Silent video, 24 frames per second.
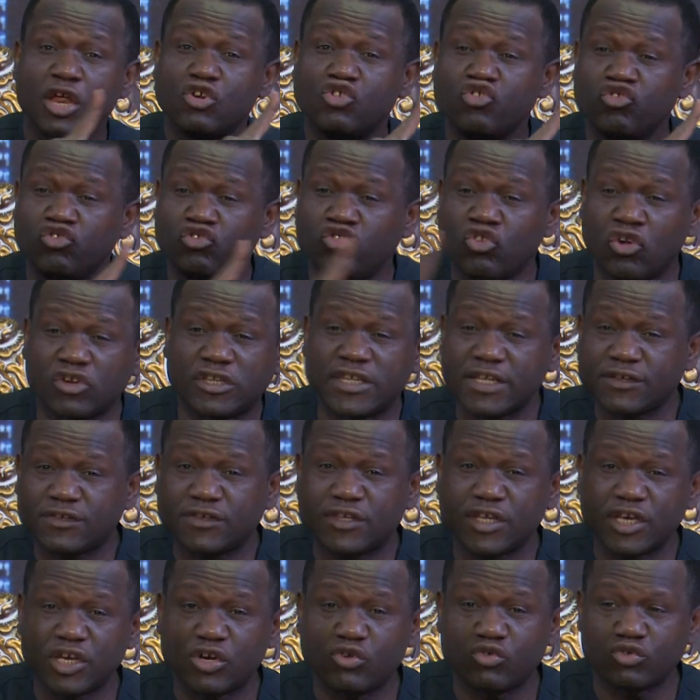Not a
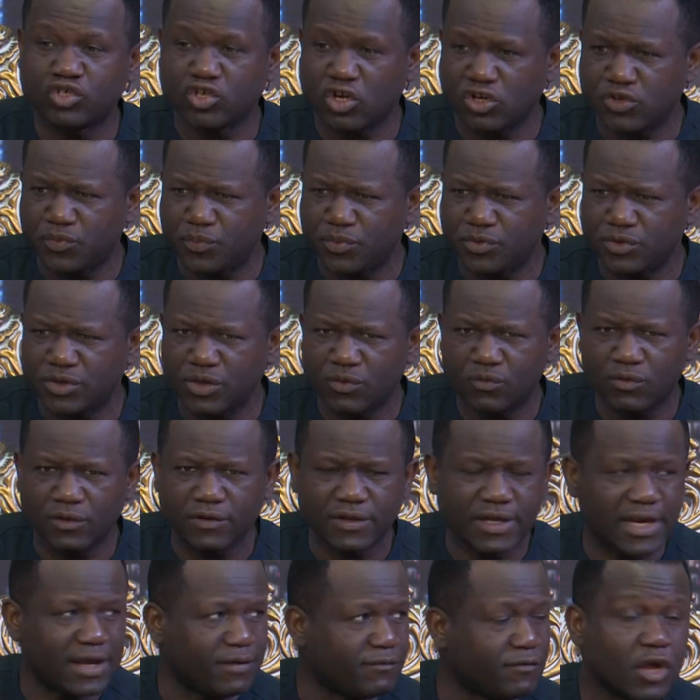single church building was
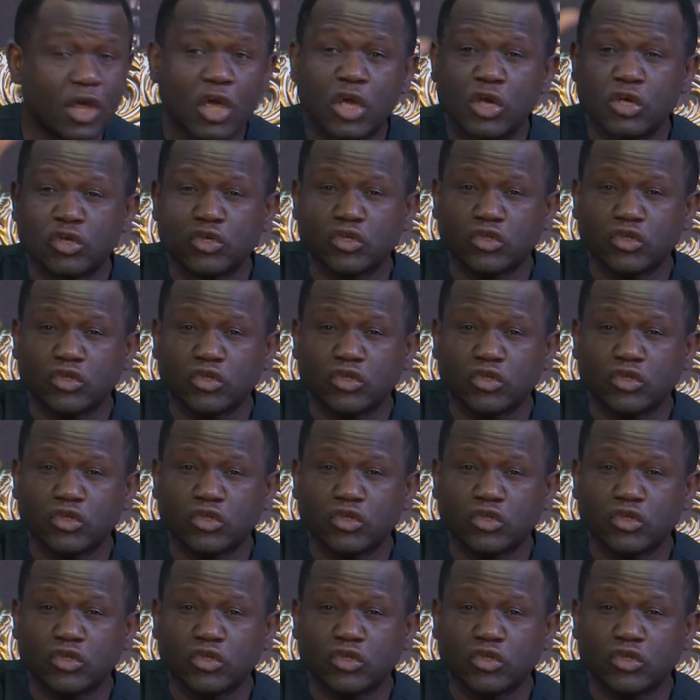left.